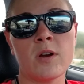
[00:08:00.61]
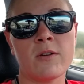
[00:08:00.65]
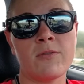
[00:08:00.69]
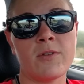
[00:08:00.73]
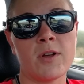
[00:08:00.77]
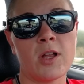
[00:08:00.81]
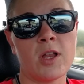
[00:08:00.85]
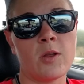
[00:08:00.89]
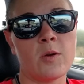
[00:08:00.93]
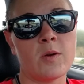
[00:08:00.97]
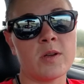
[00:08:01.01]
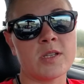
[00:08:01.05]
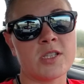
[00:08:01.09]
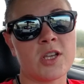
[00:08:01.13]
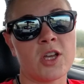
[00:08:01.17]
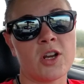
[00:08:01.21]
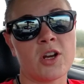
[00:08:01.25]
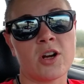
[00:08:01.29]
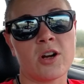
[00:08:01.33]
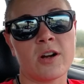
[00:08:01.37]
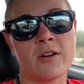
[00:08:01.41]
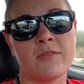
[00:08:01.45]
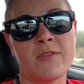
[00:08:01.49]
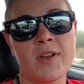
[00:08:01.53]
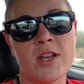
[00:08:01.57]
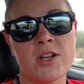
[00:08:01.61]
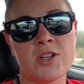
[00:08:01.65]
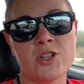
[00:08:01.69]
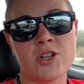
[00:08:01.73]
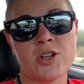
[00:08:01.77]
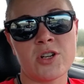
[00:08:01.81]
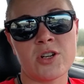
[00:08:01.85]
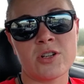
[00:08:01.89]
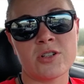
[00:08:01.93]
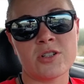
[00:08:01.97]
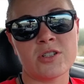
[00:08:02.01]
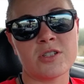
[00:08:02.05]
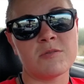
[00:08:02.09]
to follow us on our
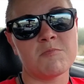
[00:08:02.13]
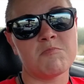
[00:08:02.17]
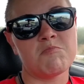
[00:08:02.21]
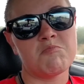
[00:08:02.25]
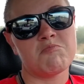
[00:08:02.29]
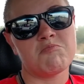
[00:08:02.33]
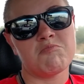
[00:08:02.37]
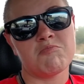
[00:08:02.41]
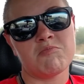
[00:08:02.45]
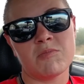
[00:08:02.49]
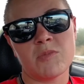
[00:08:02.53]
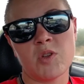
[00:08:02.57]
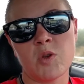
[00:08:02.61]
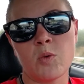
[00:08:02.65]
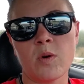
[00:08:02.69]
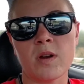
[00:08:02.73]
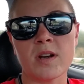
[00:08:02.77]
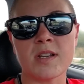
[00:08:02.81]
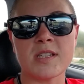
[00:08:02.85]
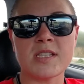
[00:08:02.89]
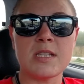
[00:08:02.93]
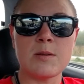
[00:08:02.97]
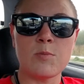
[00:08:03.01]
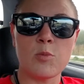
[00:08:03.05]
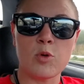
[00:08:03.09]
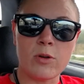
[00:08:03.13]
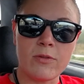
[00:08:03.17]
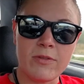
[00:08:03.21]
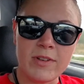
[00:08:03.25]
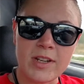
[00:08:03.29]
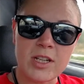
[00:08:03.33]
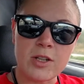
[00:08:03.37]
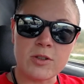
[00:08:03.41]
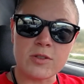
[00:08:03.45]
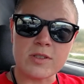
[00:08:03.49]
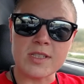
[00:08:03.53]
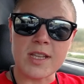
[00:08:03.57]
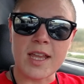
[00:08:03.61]
adventures, you want to see more
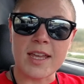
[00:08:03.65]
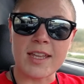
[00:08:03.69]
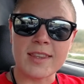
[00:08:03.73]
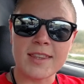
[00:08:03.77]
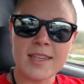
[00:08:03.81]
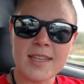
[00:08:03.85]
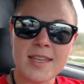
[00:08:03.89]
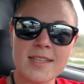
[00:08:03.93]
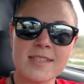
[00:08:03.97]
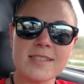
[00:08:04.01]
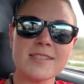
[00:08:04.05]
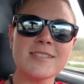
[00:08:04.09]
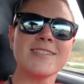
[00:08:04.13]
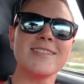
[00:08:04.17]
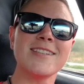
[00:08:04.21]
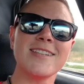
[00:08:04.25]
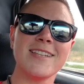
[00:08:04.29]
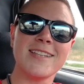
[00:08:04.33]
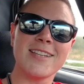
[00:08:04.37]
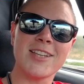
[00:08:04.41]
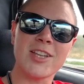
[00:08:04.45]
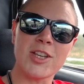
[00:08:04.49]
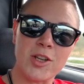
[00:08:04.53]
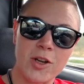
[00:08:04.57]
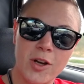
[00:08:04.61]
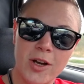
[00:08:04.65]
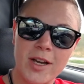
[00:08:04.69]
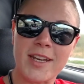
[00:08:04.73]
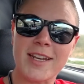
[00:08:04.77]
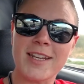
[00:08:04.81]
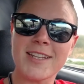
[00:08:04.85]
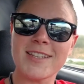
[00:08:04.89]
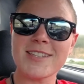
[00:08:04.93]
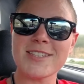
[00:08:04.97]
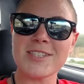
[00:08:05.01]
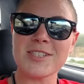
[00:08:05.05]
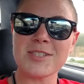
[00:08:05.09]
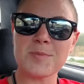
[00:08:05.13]
videos like this, go ahead and
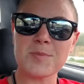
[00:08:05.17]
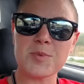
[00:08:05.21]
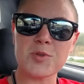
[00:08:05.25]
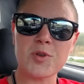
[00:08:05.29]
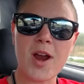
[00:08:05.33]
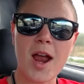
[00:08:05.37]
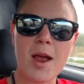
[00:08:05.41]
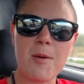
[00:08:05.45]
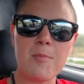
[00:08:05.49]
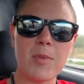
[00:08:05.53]
hit the subscribe